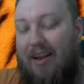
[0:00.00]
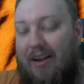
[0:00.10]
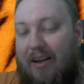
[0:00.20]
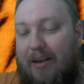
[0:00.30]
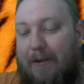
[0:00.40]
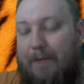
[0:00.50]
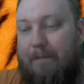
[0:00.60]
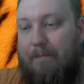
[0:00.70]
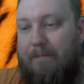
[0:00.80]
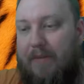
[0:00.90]

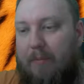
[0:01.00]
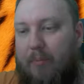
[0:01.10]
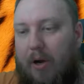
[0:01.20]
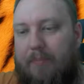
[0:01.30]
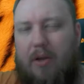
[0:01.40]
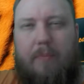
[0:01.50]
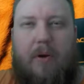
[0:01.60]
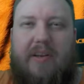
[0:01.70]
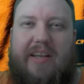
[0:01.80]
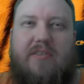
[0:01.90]
It popped up
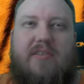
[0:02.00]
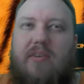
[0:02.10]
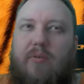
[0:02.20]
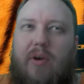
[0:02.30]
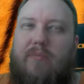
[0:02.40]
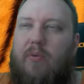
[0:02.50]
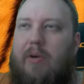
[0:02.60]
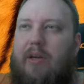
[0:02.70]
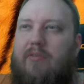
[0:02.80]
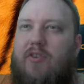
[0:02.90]
on Instagram for
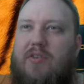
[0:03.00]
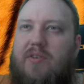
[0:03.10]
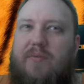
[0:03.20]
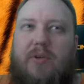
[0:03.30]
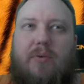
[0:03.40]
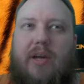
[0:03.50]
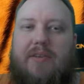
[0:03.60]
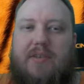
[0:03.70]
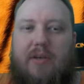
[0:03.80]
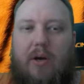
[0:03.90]
me just a few
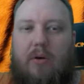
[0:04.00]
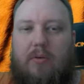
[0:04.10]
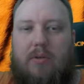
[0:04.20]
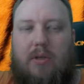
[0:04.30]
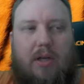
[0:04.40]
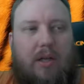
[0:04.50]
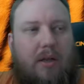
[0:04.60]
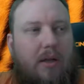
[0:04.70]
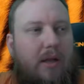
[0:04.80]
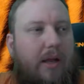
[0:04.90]
days ago,
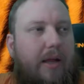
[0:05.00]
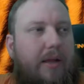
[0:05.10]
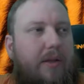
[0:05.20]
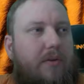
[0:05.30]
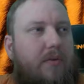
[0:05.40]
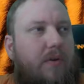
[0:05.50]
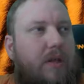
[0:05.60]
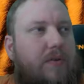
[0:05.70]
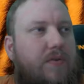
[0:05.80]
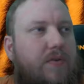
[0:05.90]
and
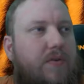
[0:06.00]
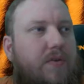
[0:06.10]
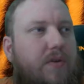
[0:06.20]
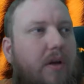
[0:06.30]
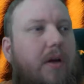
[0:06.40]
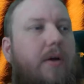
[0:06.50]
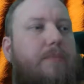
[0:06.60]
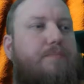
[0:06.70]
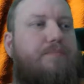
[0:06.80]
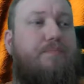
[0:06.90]
it's
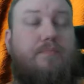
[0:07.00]
sort